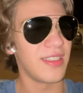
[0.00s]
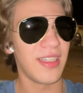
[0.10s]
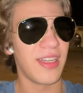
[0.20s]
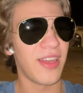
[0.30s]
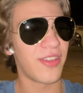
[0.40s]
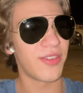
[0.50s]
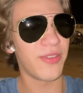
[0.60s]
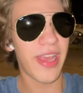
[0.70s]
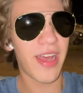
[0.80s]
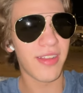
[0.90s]
another
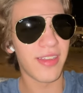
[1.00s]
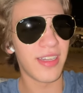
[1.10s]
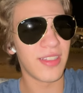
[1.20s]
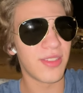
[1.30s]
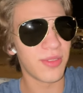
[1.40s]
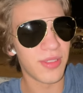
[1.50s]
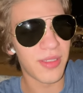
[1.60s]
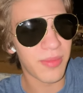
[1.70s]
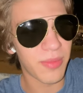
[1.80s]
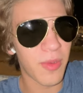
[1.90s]
reality to
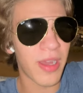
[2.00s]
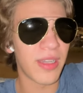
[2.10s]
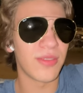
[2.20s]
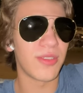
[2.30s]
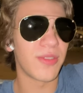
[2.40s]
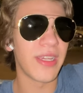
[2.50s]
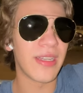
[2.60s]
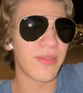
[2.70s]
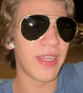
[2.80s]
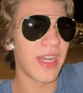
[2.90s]
the one you're
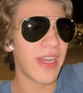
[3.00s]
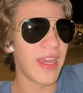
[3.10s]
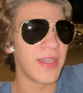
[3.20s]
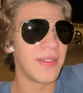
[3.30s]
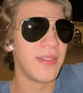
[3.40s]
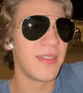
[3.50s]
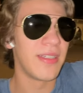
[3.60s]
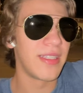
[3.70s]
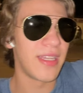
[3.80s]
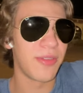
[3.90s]
in right now
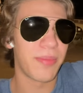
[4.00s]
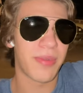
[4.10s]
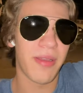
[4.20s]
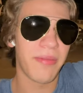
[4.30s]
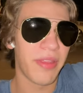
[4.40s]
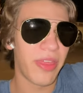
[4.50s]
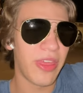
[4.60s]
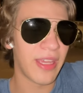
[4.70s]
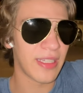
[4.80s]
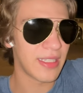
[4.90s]
that you probably
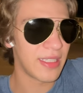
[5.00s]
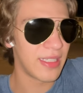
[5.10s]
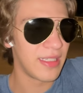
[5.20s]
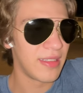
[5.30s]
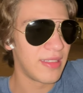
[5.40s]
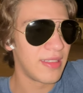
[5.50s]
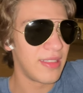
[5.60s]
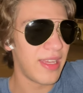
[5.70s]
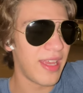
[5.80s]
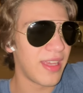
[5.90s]
think,
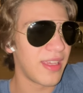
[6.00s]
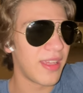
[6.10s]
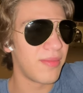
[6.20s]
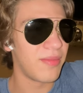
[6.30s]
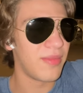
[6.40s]
hey,